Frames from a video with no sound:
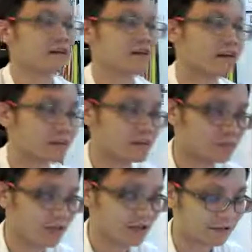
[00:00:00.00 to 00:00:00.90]
the
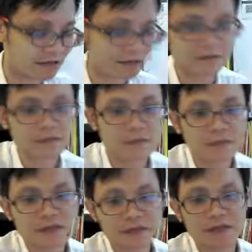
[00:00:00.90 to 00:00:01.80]
blood come out.
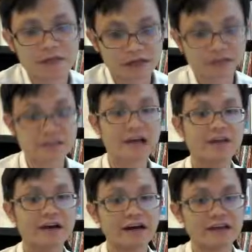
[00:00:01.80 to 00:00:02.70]
Because our
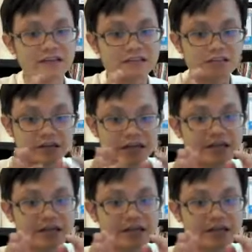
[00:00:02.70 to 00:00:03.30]
heart is not like a